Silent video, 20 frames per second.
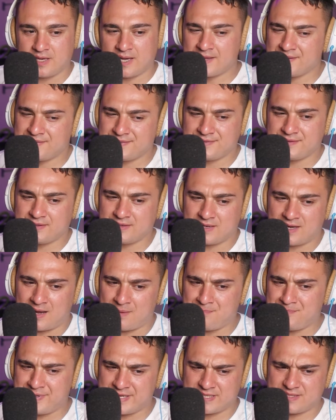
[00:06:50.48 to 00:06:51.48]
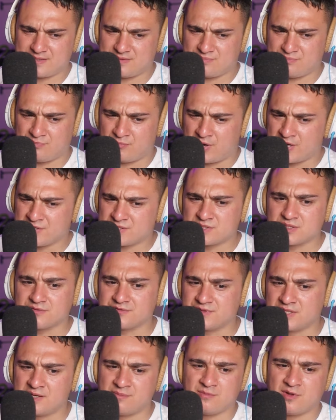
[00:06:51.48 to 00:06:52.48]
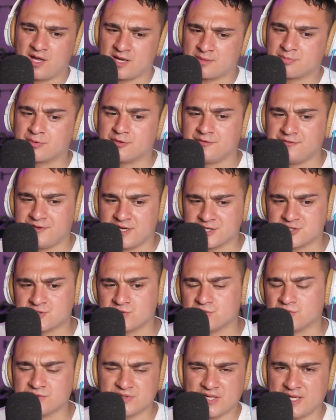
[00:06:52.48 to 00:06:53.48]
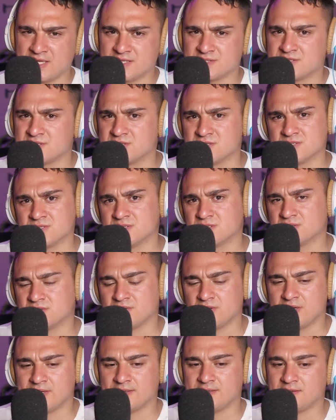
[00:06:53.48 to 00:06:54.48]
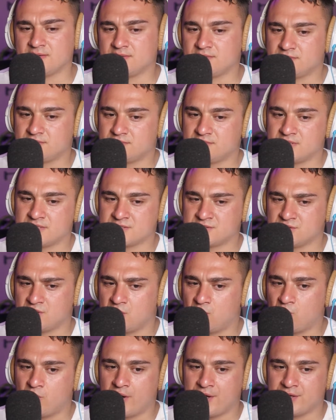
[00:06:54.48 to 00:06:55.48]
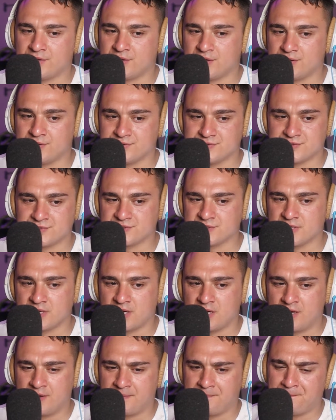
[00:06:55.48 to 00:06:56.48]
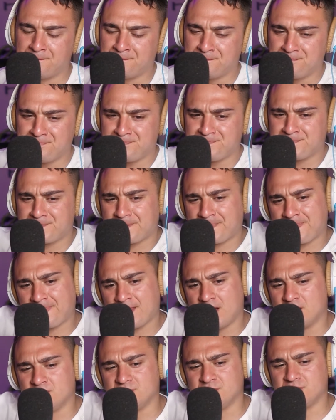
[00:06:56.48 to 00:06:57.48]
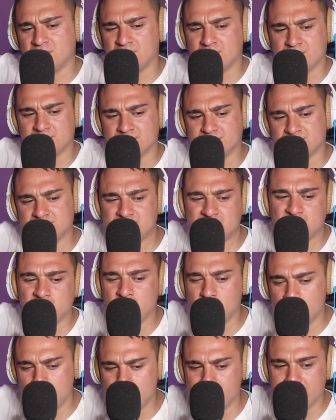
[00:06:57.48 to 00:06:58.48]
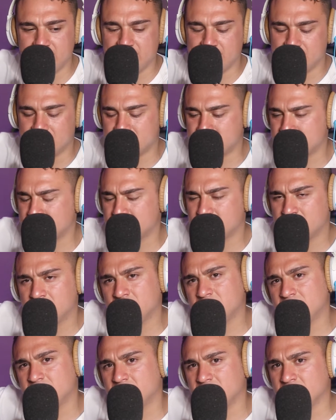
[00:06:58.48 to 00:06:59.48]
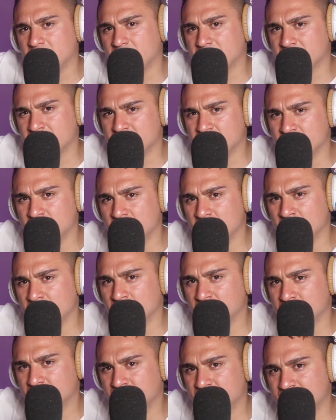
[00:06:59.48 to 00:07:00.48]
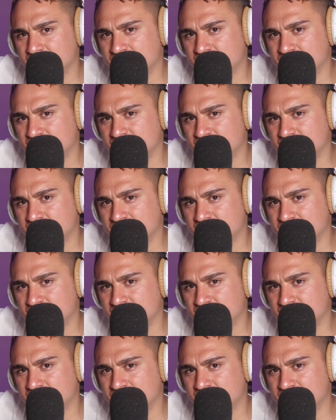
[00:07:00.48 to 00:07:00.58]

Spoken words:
and I bet most of them like professional dancers. Like, there's no way those you know, newbies, like a new